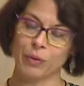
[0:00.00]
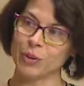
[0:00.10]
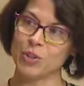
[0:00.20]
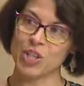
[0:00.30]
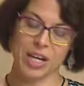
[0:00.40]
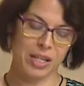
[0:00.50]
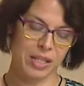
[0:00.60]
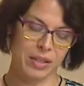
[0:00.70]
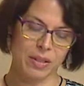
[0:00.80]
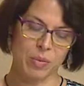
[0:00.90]
Fern
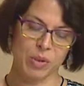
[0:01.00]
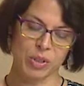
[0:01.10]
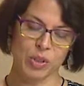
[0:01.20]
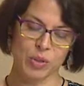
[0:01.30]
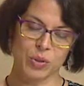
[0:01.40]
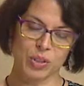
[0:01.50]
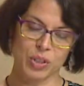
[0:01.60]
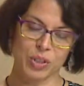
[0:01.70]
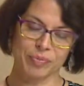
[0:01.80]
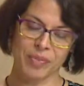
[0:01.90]
Jennings, Mary
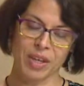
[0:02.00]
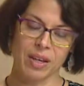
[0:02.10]
Schuster,